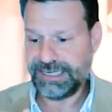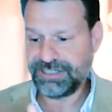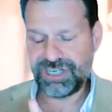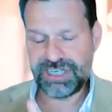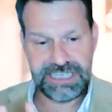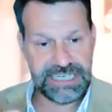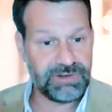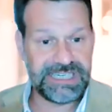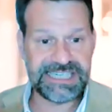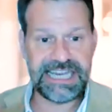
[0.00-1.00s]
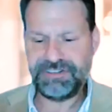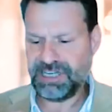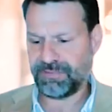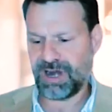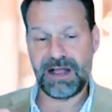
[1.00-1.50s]
It should decrease
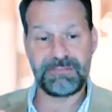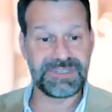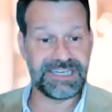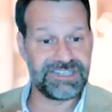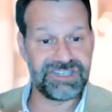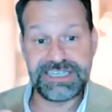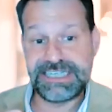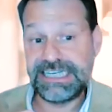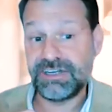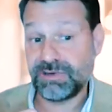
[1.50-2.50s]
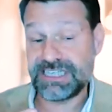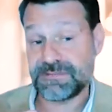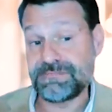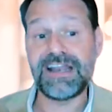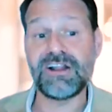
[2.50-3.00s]
safety problems. It should
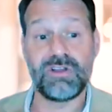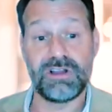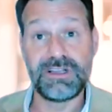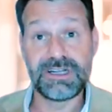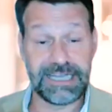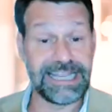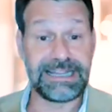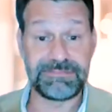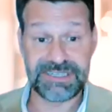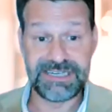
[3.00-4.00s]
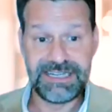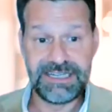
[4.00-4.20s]
decrease medical claims.